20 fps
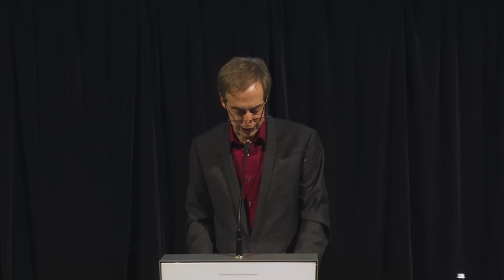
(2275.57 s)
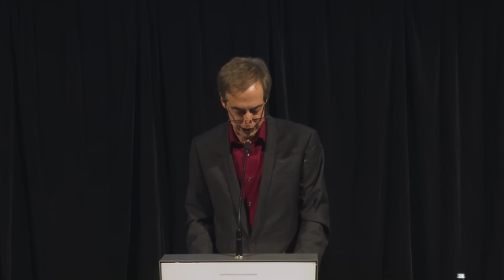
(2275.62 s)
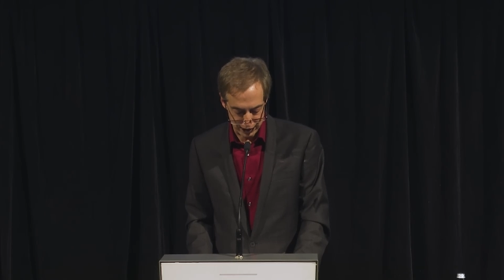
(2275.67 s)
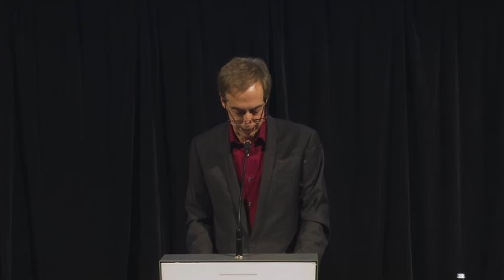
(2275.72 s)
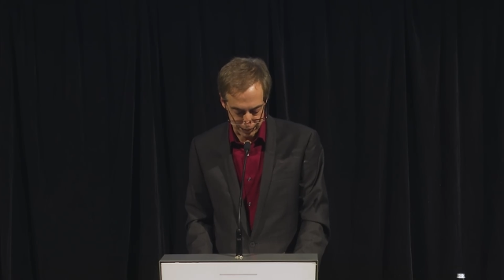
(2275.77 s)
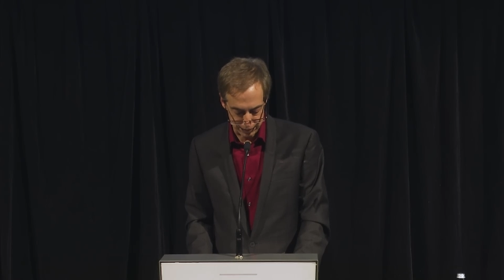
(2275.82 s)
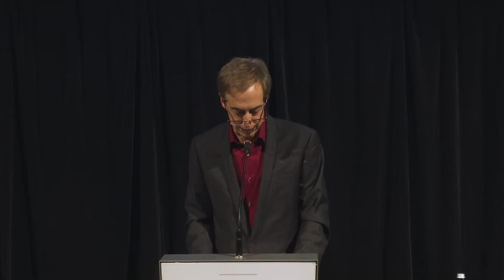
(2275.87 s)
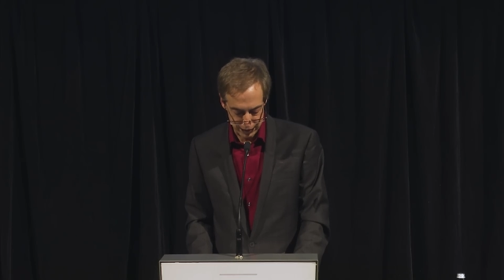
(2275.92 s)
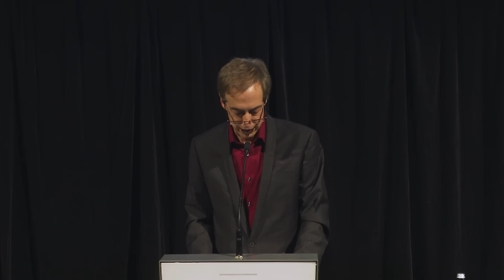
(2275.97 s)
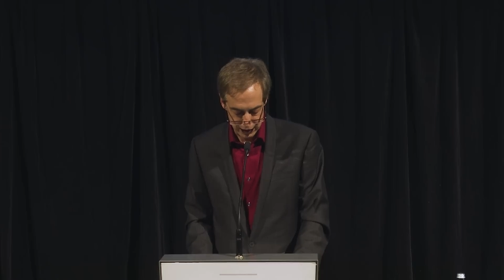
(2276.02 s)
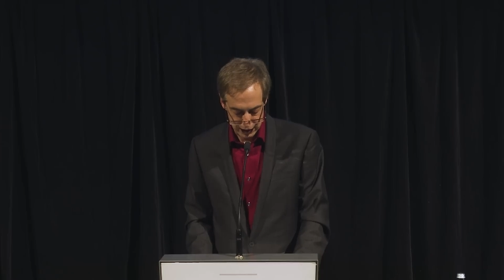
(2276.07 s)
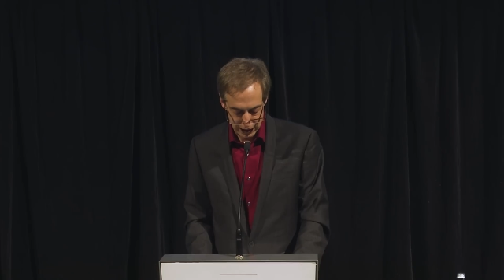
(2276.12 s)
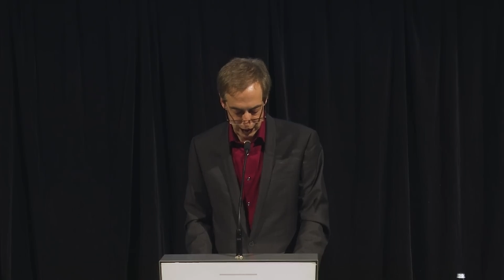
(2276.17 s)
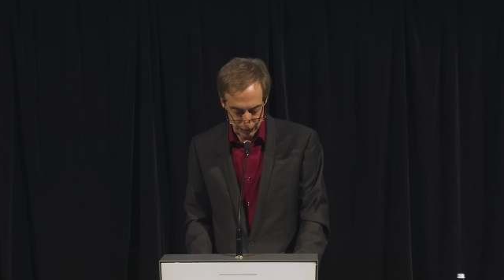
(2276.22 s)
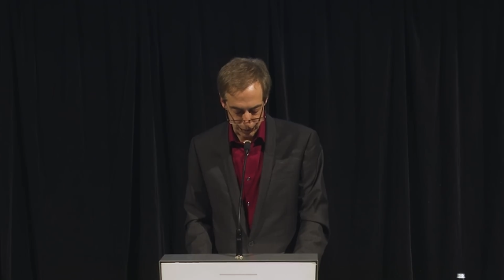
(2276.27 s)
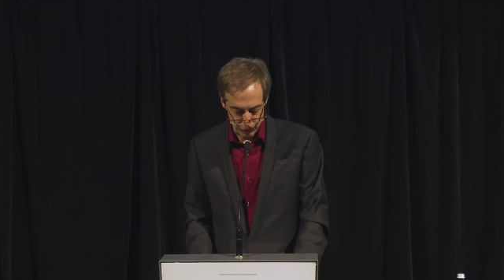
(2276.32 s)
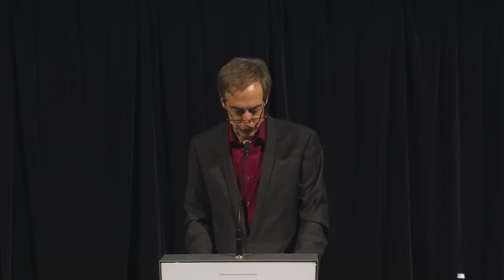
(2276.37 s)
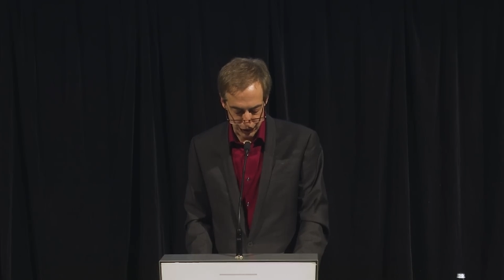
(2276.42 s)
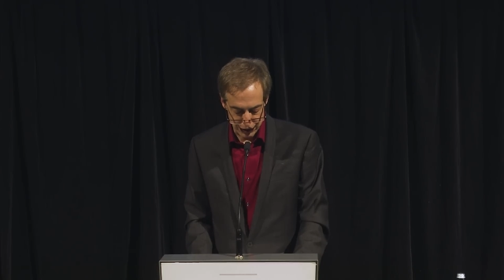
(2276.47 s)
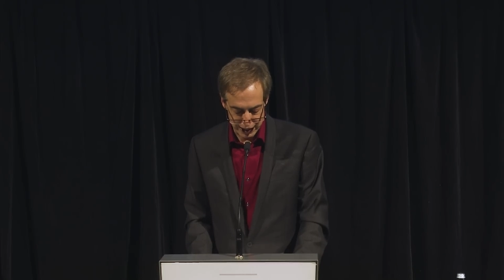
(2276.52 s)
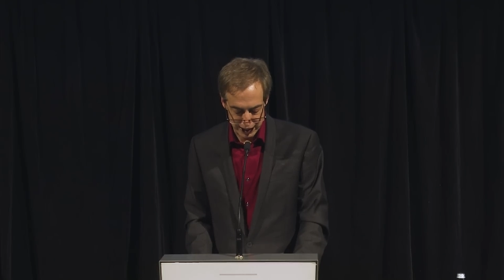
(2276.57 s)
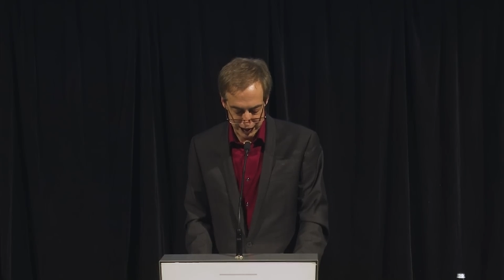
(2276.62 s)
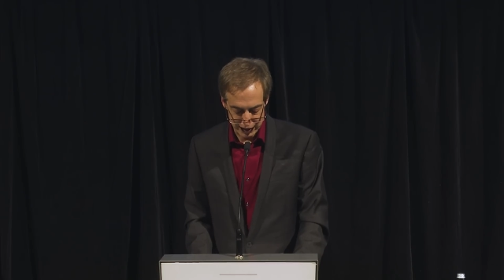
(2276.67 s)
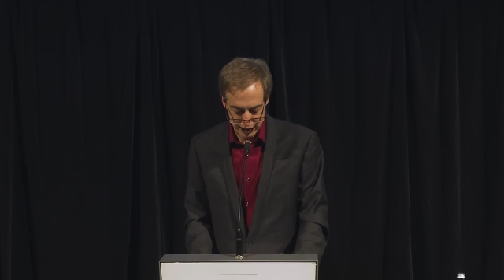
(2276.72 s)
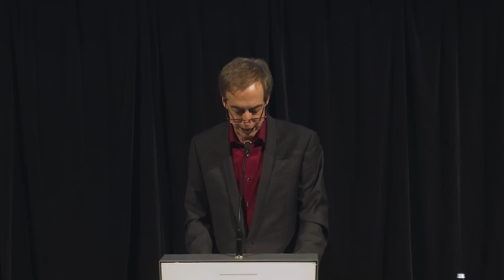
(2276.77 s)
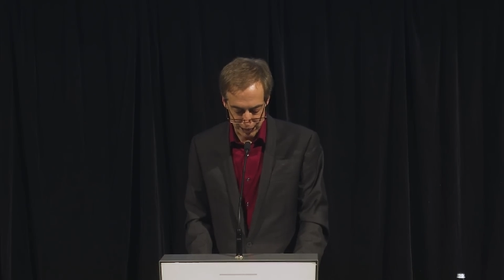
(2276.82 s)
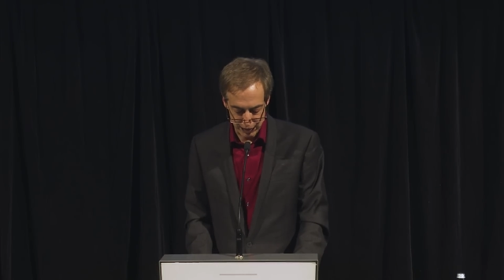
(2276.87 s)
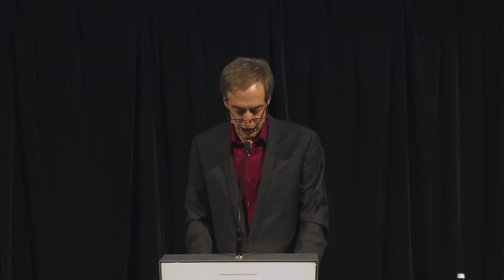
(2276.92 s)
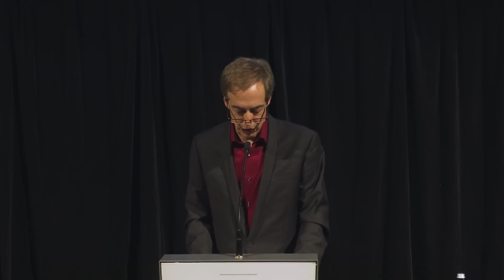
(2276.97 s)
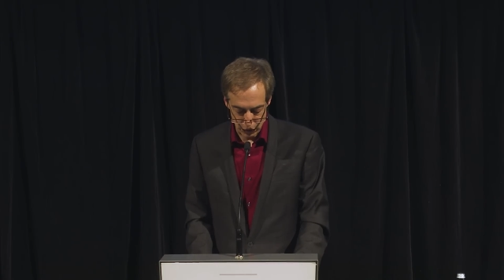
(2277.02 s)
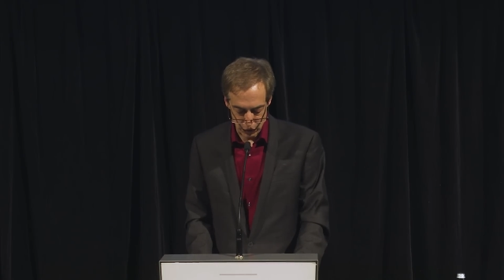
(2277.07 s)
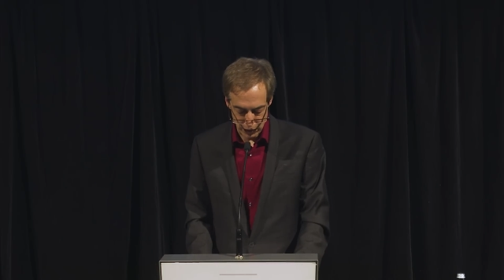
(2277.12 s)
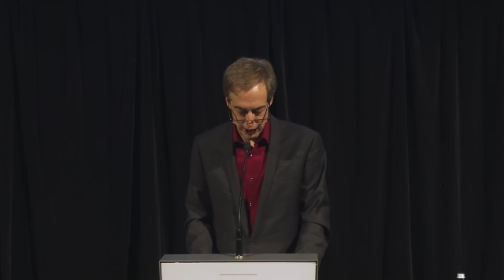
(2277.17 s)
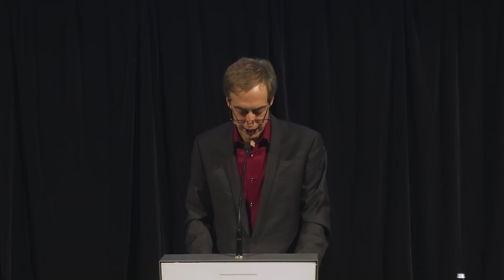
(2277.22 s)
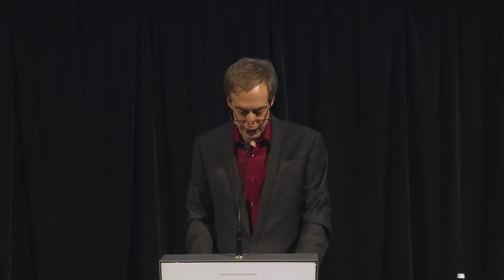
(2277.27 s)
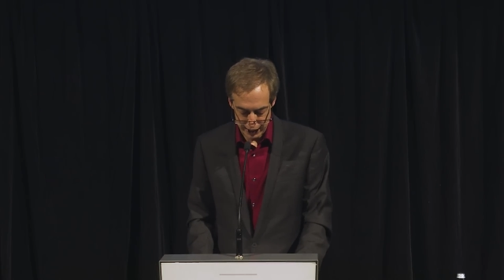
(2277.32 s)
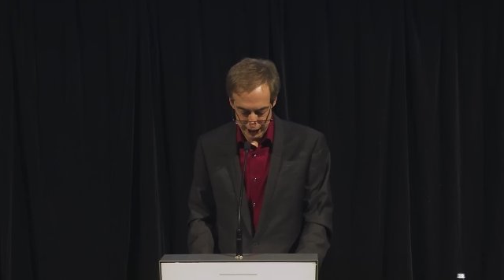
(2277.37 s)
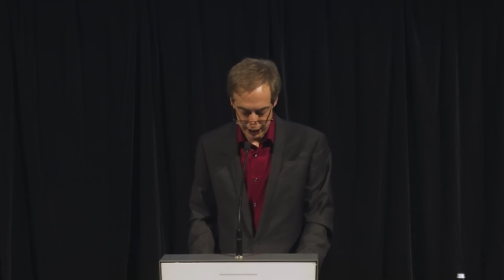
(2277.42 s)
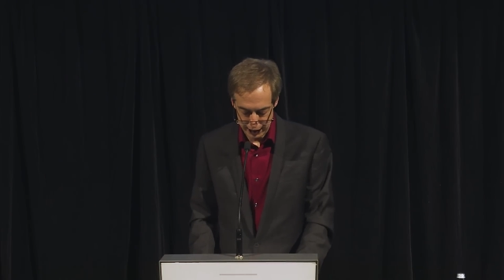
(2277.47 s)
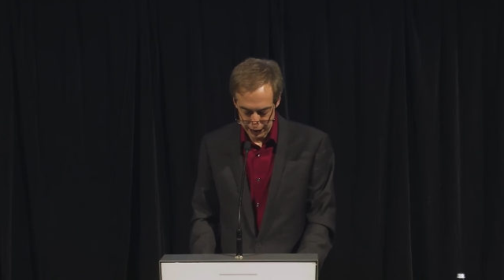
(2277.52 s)
them and present them in a
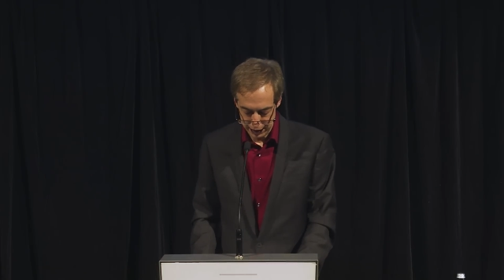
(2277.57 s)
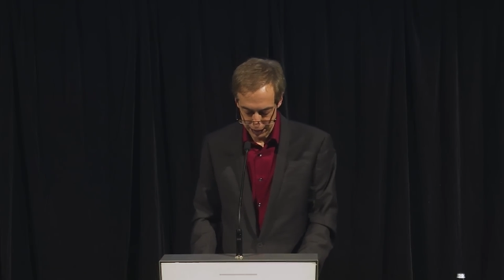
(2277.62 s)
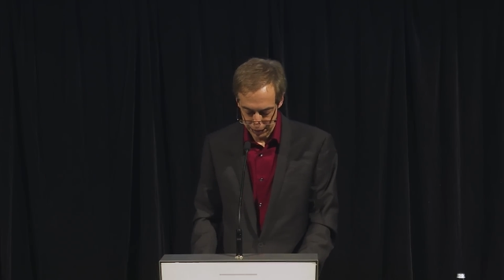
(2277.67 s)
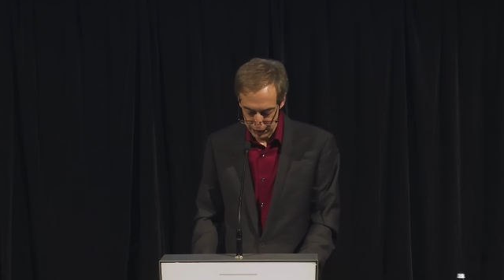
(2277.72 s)
way